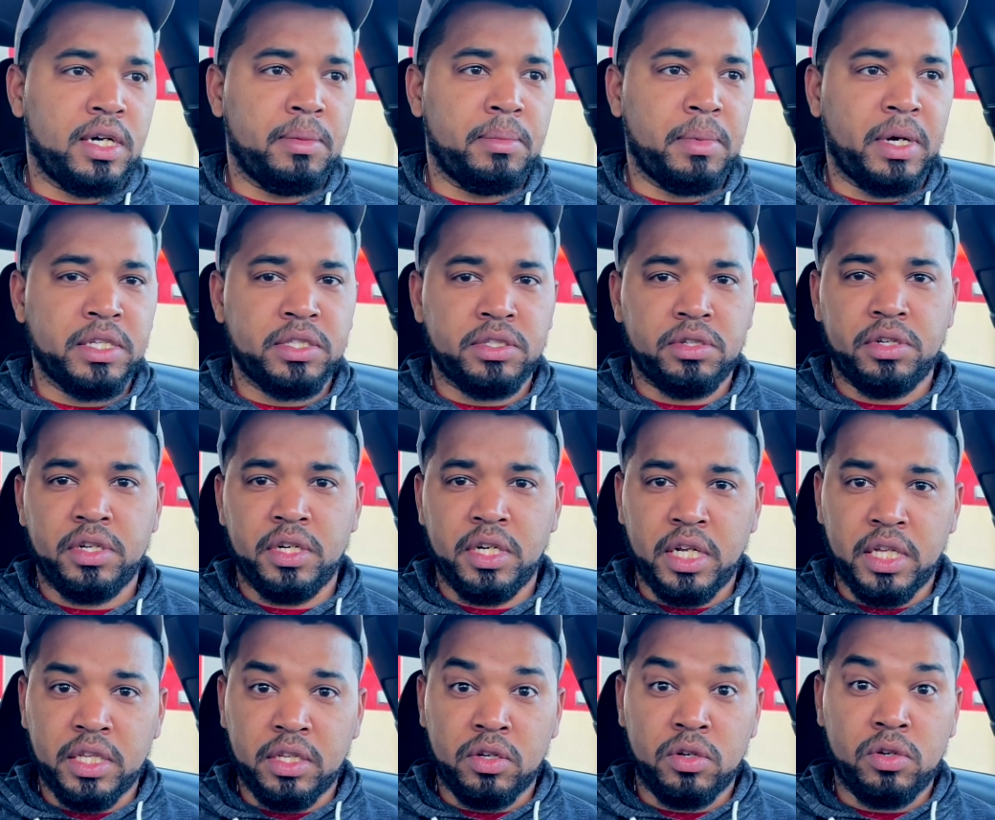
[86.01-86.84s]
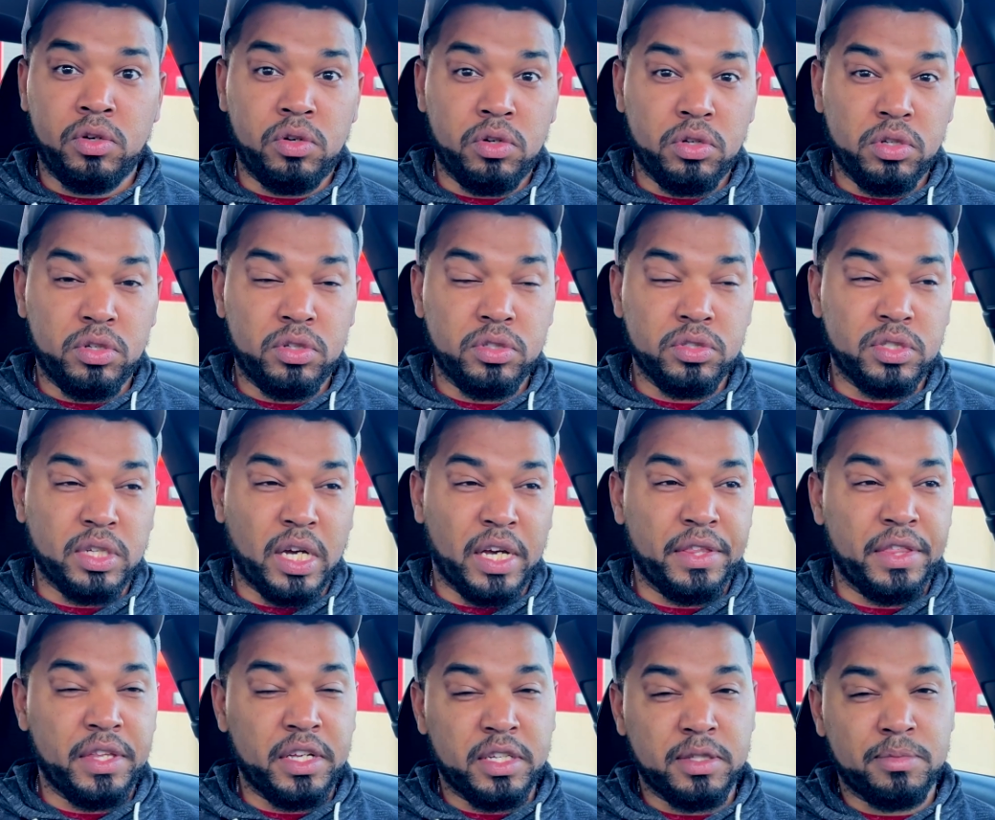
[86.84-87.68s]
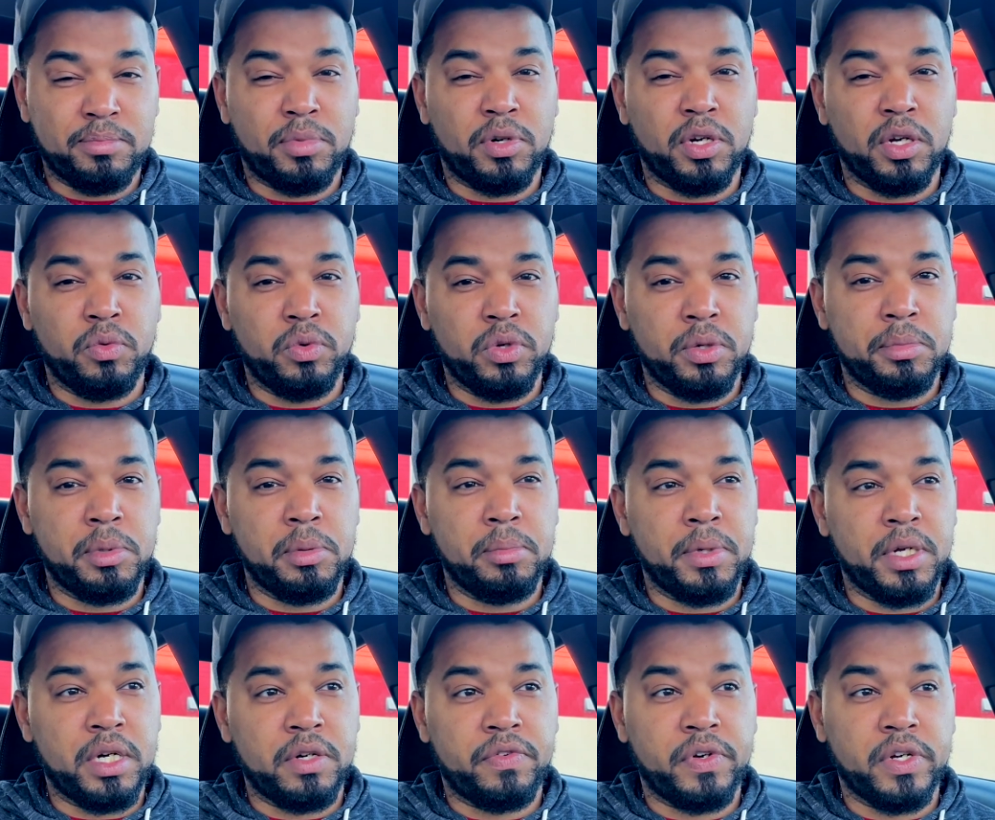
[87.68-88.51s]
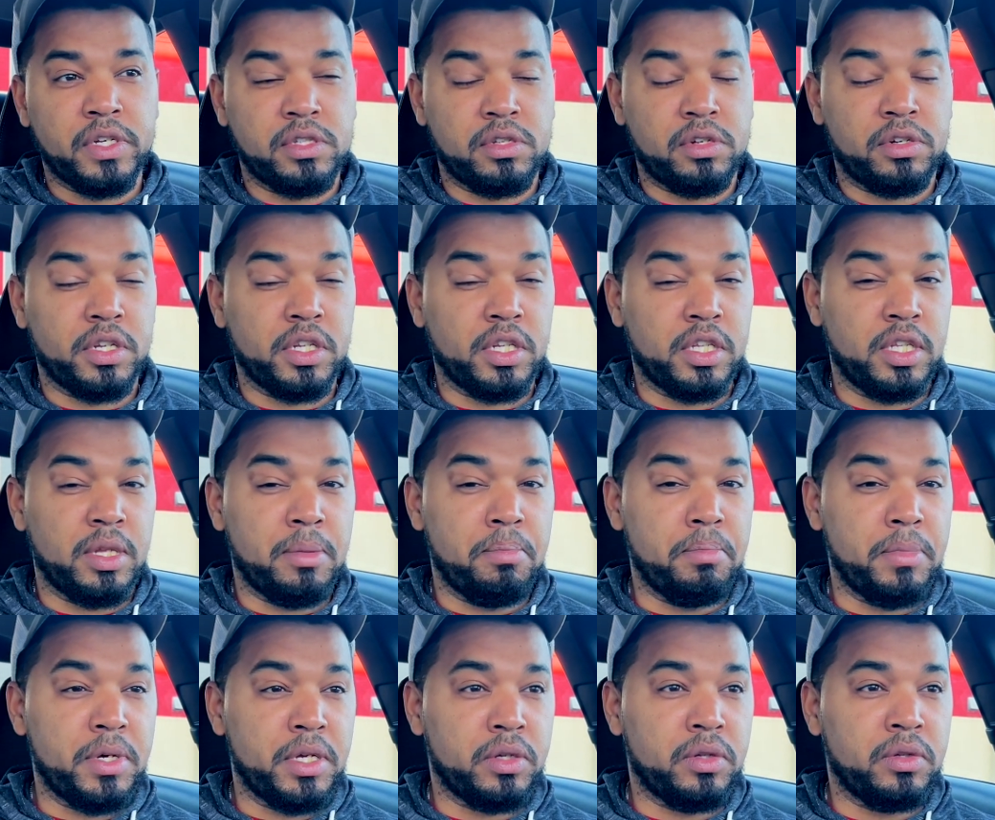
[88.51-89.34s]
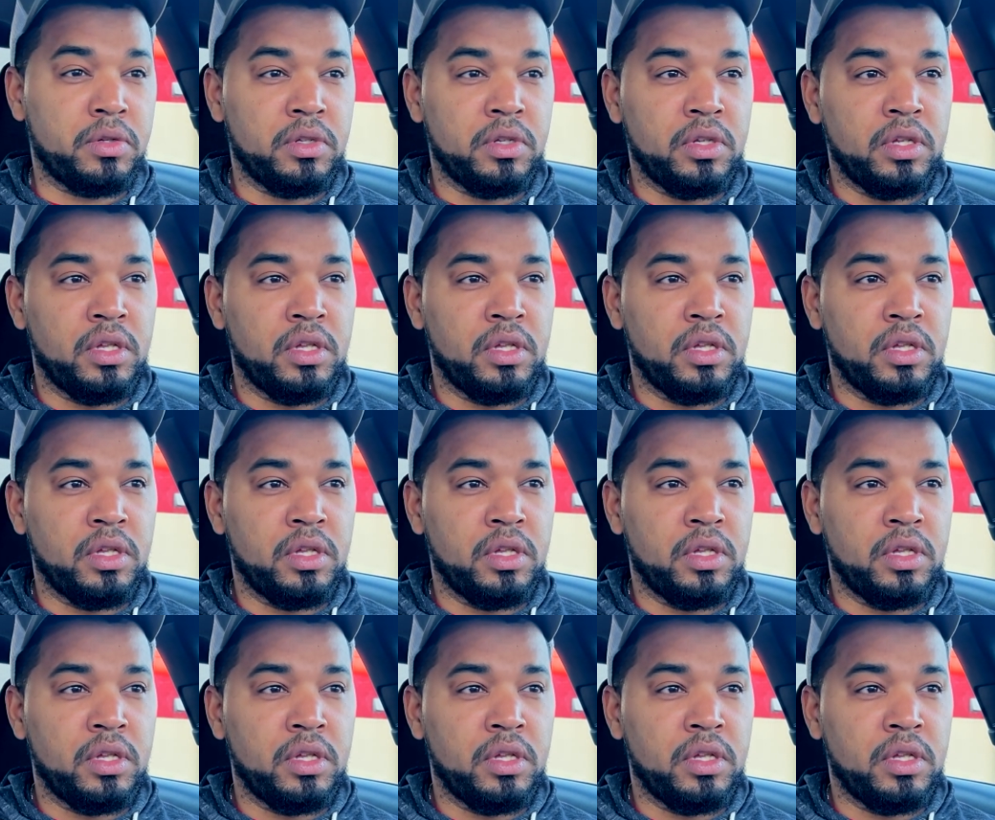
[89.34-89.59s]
I started at the corners. I think it would have been better if I started in the middle.